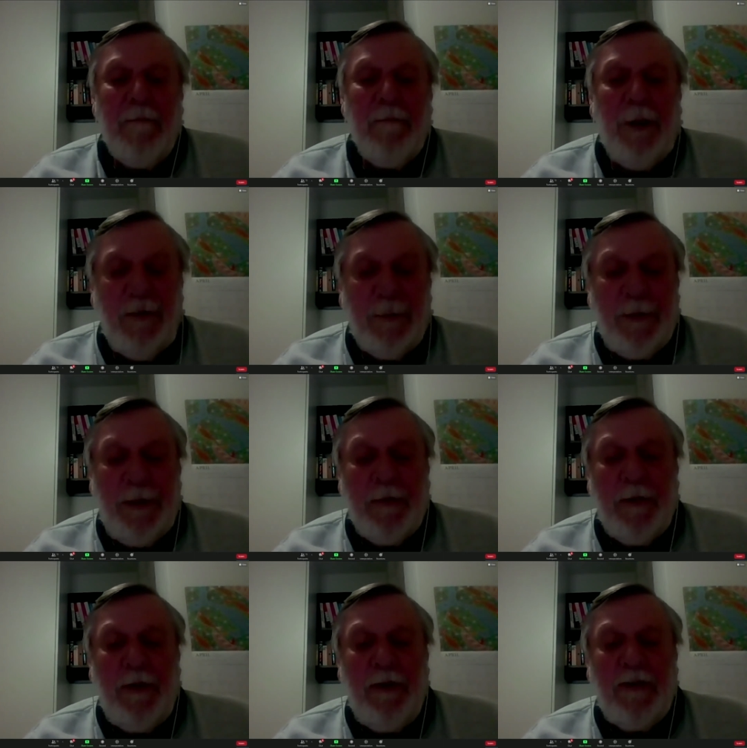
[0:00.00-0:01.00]
most
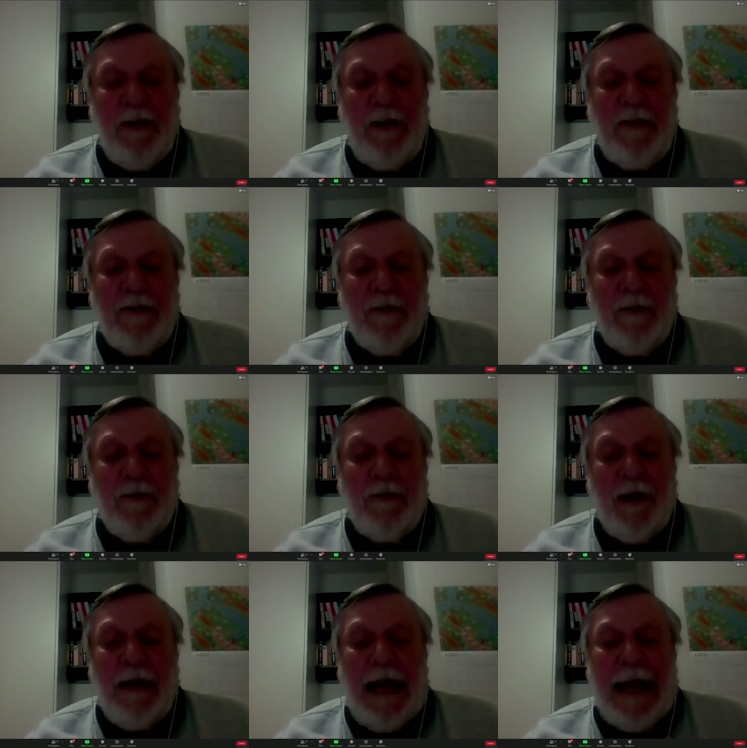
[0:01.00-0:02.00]
people who use any sort of
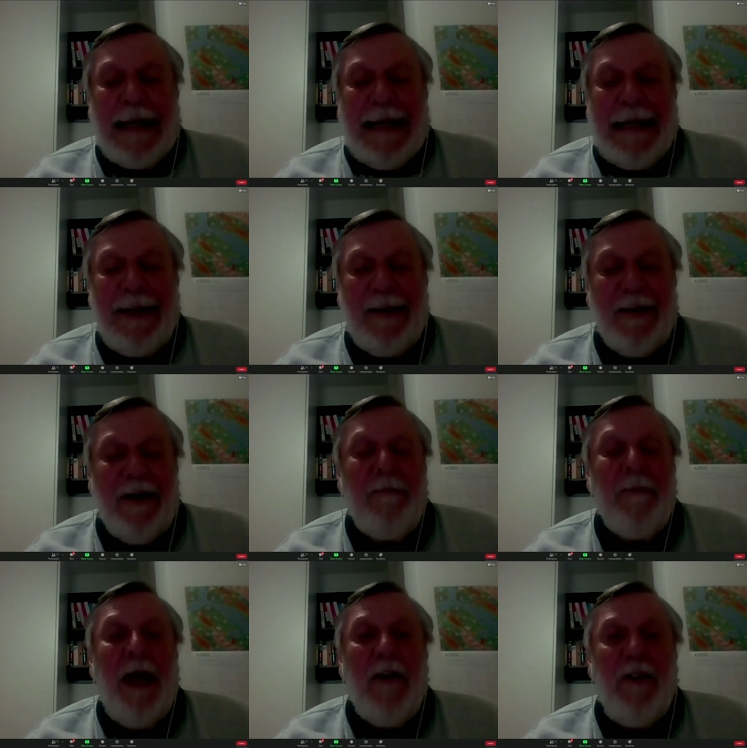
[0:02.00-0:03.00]
drug at any time